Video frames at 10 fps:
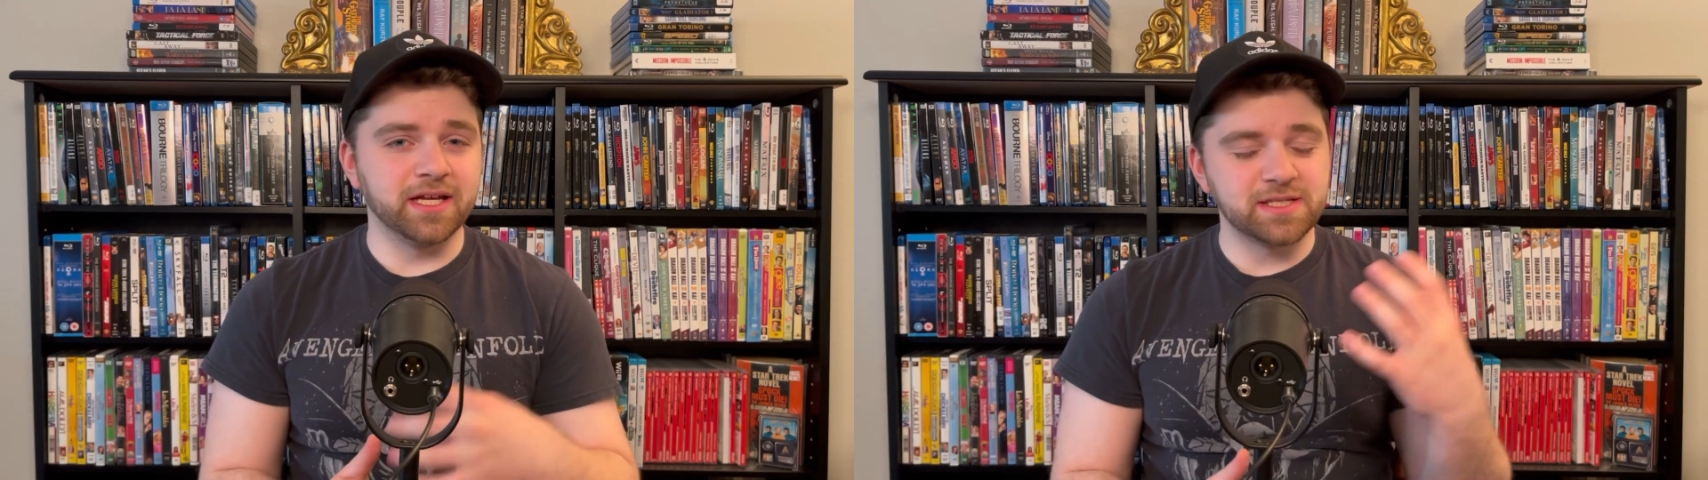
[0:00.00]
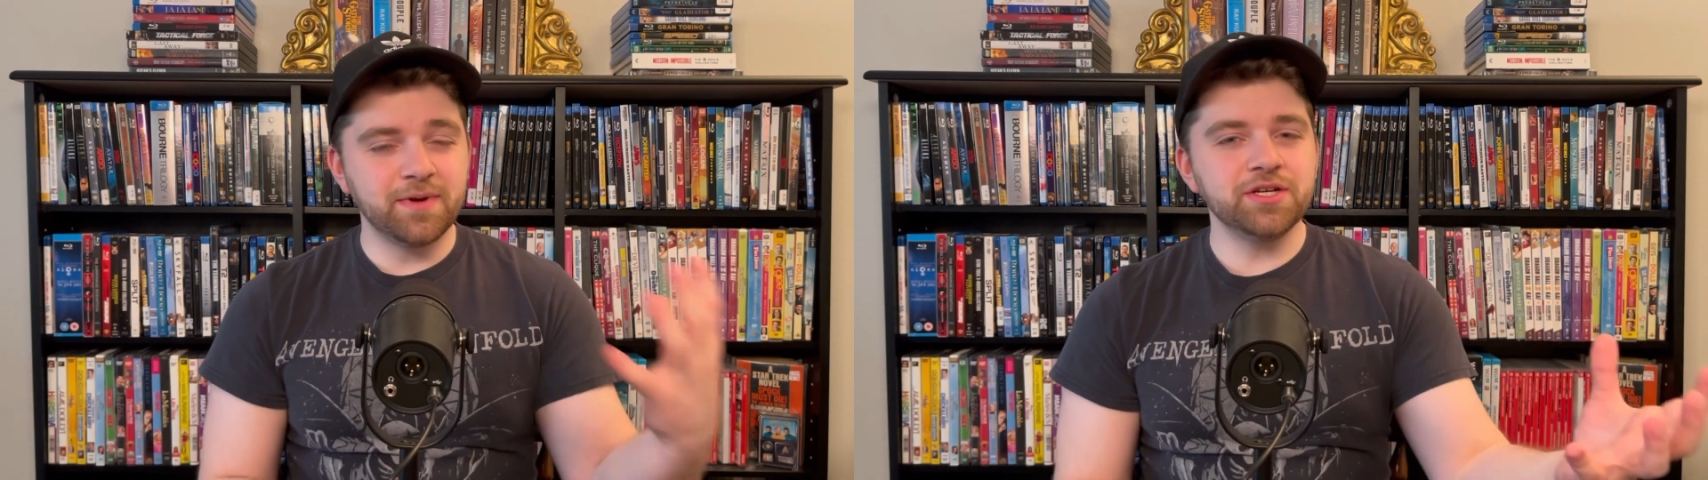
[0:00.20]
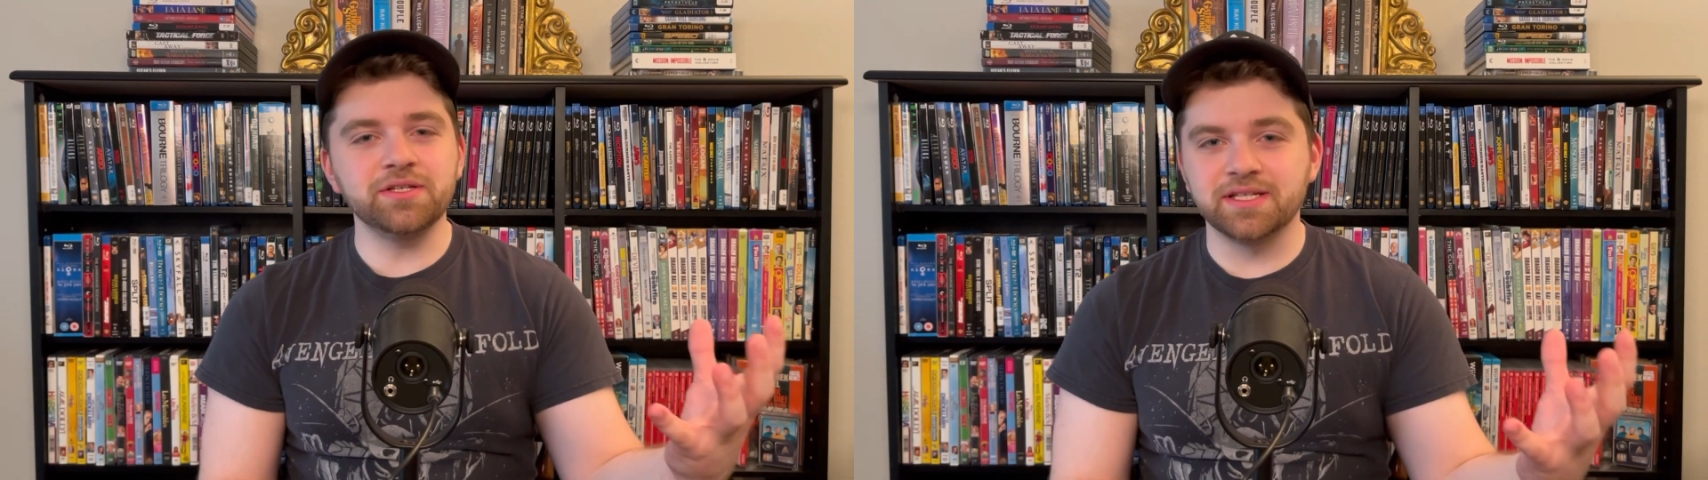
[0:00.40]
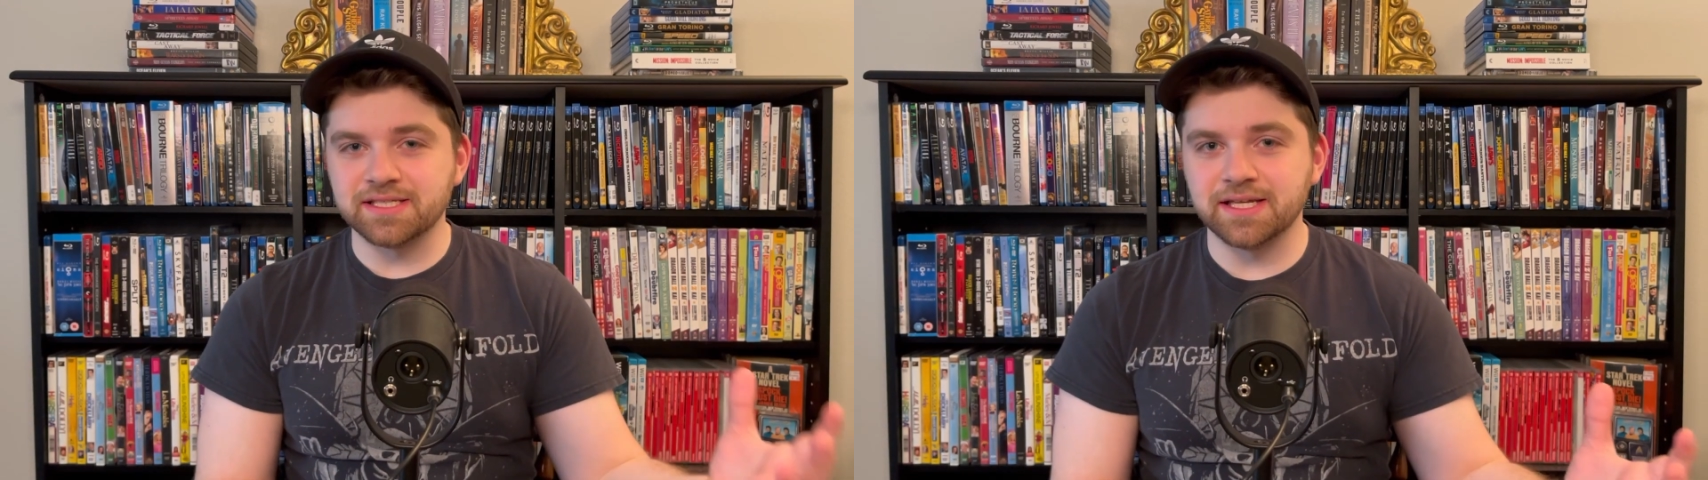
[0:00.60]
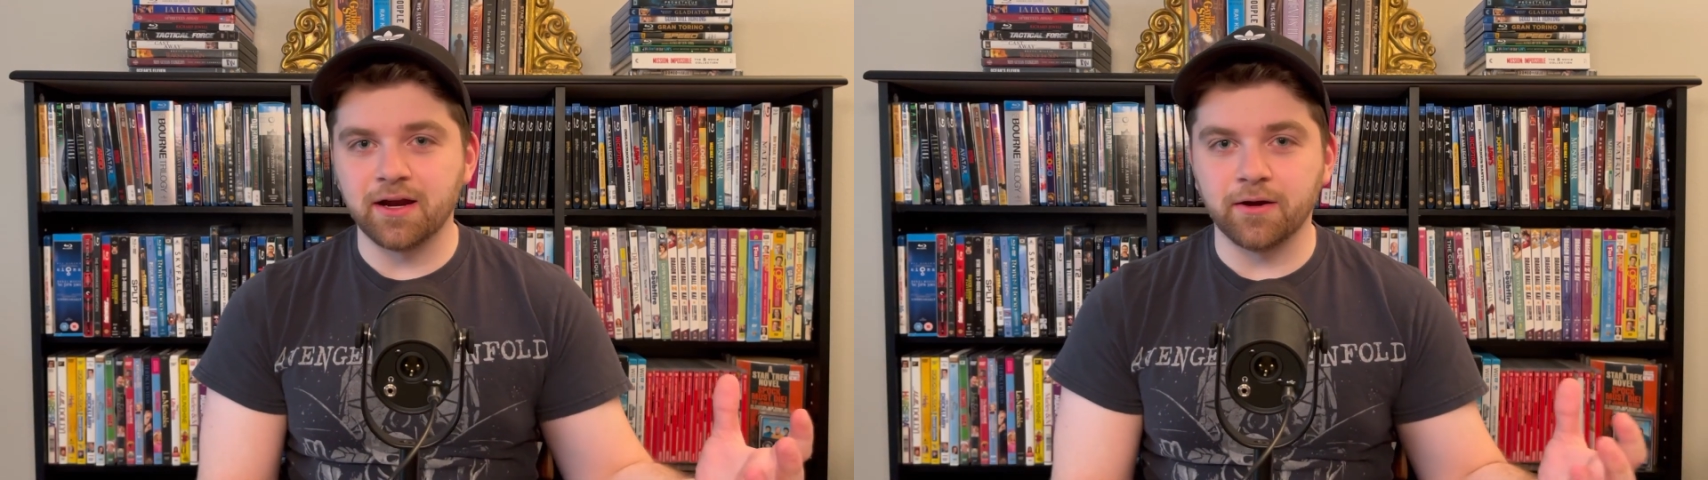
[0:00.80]
especially
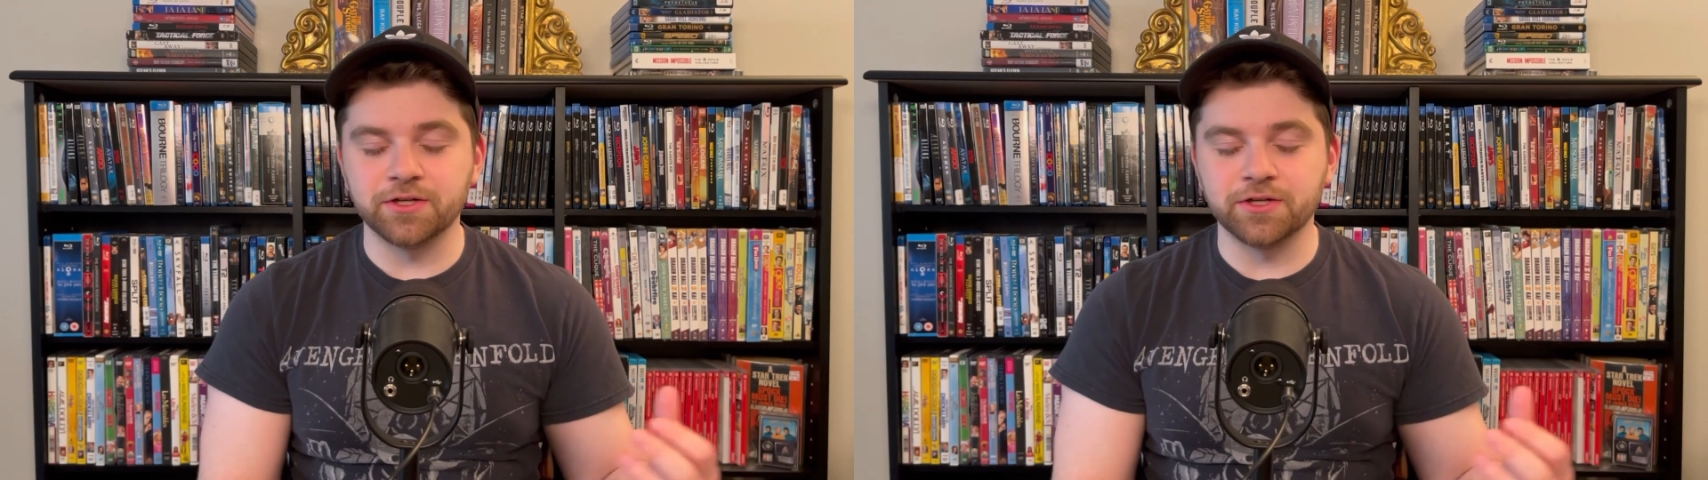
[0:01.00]
Sarah.